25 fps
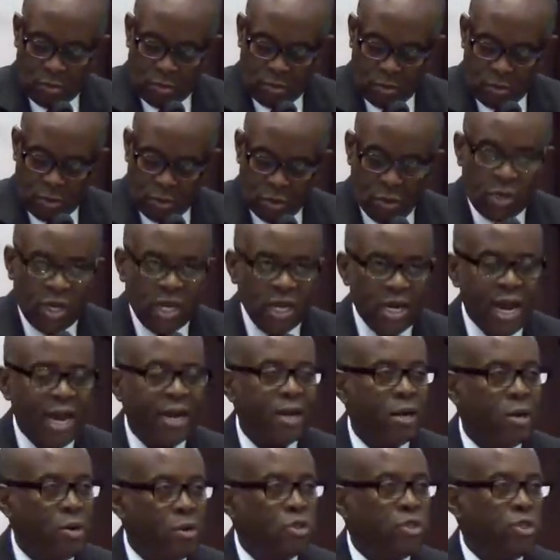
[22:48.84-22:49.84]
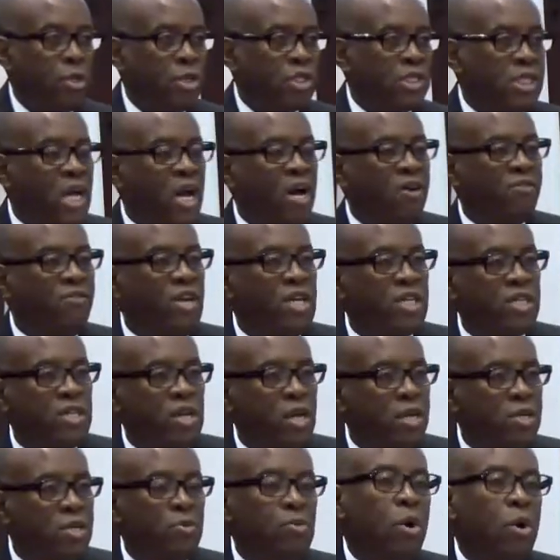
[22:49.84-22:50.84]
You cannot lose your salvation.
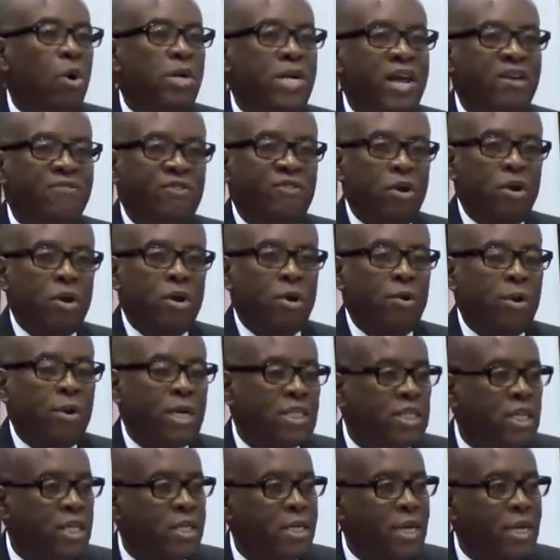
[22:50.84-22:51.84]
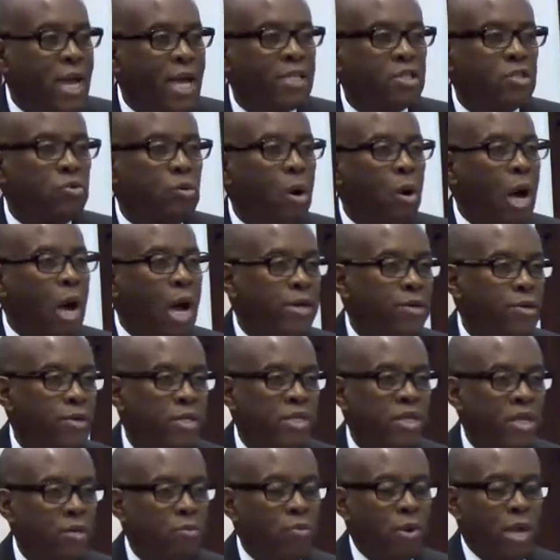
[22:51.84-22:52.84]
You were never a Christian. That's why you
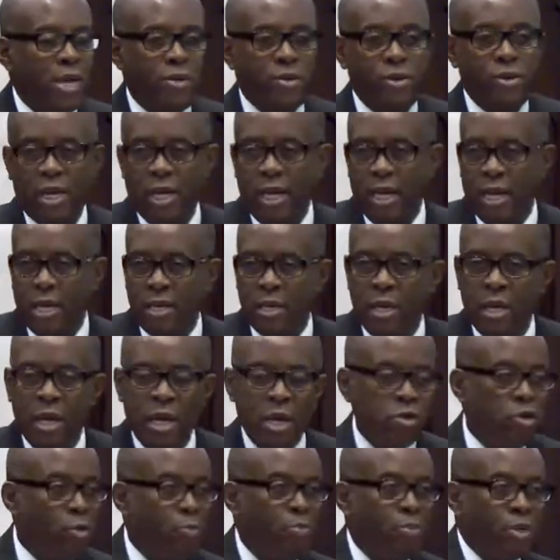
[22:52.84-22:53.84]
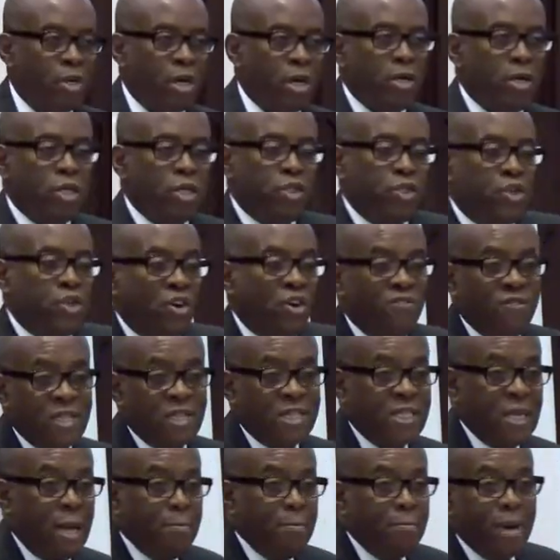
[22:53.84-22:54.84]
did what you did. You put on a show for
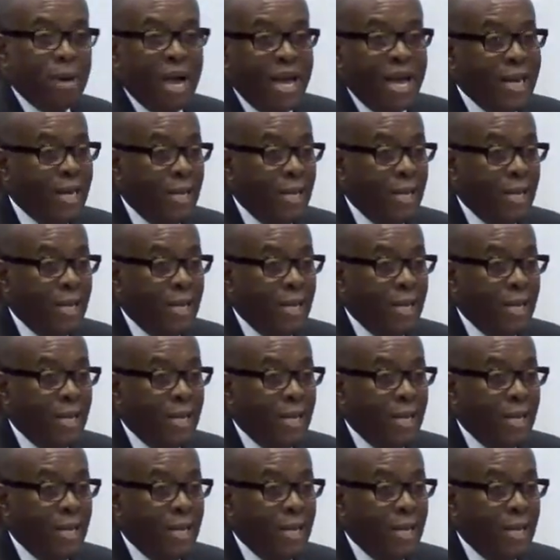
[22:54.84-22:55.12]
somebody,